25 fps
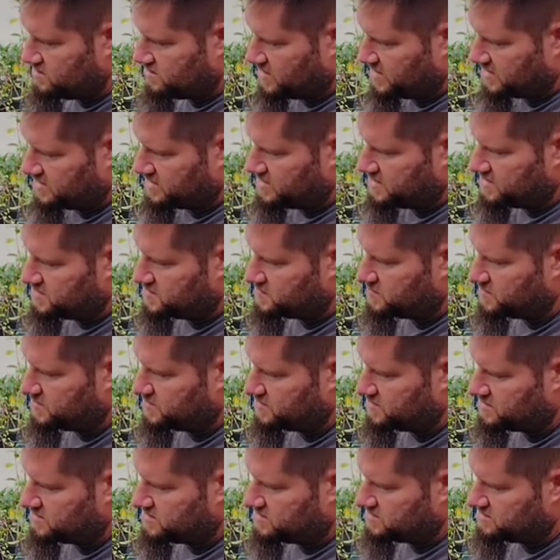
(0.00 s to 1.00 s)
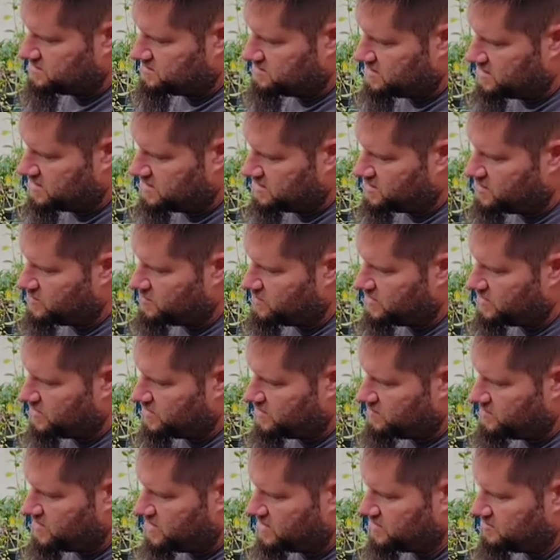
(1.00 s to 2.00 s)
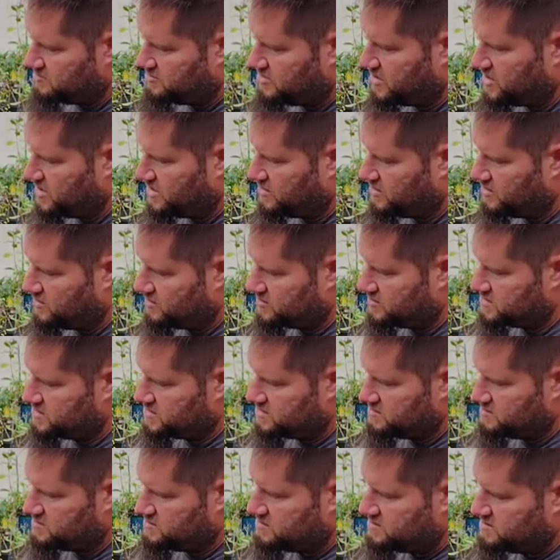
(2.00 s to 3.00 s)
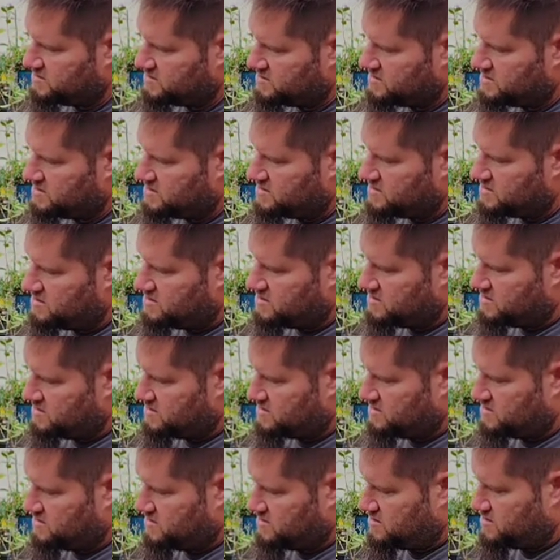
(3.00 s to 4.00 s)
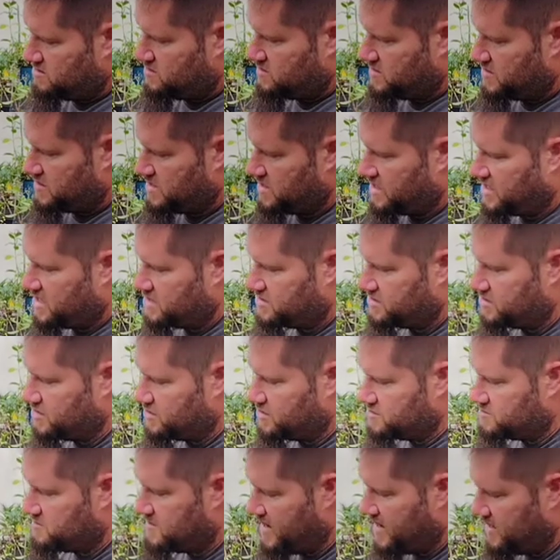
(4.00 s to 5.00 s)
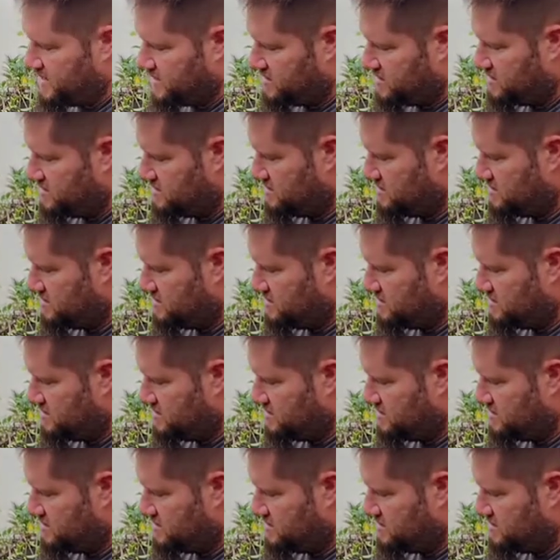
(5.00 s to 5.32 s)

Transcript: like these ones that are going around the pot also, we're gonna cut those back.